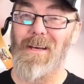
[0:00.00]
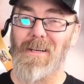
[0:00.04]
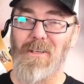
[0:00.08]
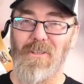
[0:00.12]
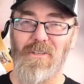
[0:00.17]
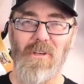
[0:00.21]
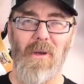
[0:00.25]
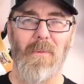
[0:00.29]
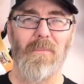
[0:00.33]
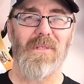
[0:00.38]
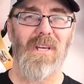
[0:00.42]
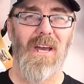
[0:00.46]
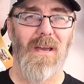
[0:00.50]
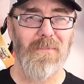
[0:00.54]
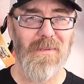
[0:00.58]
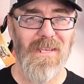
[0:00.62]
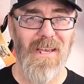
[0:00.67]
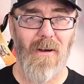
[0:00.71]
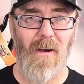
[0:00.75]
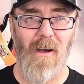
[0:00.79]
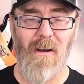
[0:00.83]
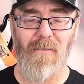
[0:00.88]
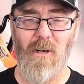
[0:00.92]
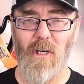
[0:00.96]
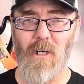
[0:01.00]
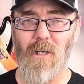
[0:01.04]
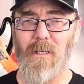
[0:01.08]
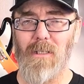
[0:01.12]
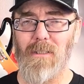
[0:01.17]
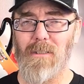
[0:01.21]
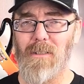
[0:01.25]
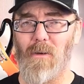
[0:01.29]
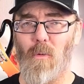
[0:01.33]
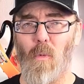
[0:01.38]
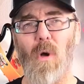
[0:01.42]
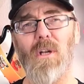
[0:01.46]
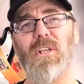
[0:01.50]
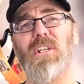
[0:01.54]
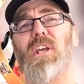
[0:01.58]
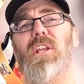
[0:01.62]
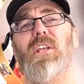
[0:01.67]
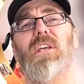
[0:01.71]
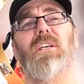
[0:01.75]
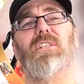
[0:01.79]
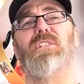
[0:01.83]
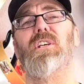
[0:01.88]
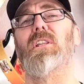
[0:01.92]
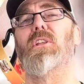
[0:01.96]
Sometimes, however, one
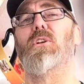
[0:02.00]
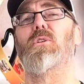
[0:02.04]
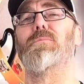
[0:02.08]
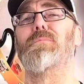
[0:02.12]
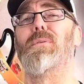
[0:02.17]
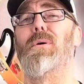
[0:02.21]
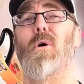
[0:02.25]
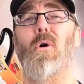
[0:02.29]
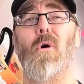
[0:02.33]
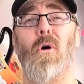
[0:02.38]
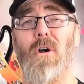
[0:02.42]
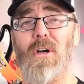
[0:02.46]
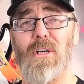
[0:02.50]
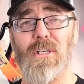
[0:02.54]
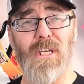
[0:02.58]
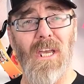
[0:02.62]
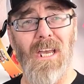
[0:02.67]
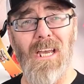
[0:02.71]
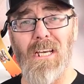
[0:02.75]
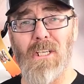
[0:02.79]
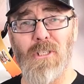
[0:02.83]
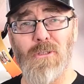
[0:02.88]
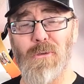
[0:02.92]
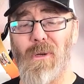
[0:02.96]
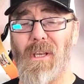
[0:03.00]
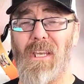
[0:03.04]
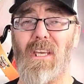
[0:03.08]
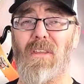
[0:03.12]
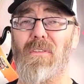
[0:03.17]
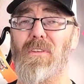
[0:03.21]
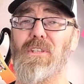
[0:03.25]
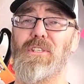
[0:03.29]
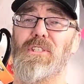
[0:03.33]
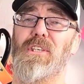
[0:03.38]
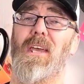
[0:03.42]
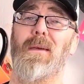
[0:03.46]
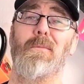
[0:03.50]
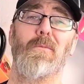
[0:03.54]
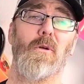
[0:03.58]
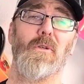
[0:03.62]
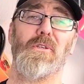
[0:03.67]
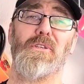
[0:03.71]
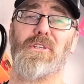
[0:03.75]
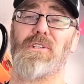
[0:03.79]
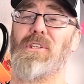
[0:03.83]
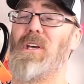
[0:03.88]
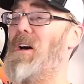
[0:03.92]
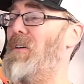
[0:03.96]
can get a little bored drinking the same
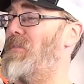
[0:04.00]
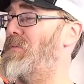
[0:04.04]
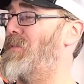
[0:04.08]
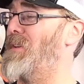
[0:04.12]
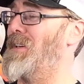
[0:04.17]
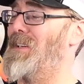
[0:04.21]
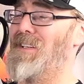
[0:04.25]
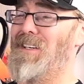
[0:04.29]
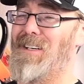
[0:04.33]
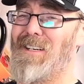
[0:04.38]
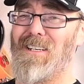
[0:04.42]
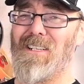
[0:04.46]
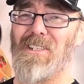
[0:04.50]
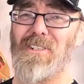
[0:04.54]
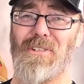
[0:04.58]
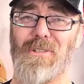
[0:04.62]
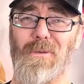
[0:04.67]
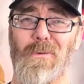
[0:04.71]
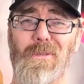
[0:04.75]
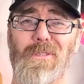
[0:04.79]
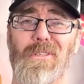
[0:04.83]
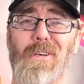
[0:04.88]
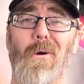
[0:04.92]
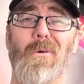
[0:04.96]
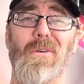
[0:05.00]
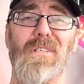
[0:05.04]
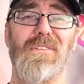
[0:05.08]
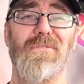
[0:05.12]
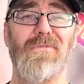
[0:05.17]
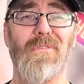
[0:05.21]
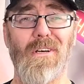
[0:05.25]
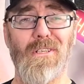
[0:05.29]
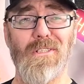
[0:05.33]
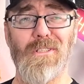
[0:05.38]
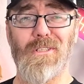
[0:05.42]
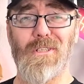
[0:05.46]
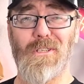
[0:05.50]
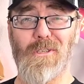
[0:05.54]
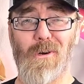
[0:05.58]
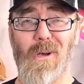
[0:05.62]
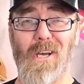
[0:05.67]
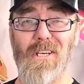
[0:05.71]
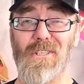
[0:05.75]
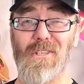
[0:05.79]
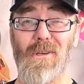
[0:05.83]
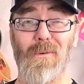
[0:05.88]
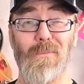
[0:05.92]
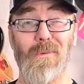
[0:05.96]
old stuff, so it's always fun to
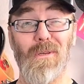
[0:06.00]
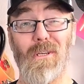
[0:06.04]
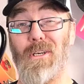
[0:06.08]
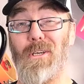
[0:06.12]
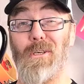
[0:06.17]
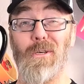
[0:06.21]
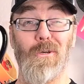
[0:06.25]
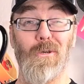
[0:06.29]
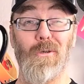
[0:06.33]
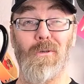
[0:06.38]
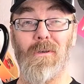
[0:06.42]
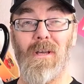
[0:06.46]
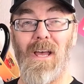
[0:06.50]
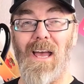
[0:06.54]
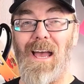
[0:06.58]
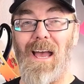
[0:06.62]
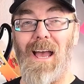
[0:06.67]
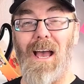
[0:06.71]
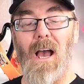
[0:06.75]
try something new,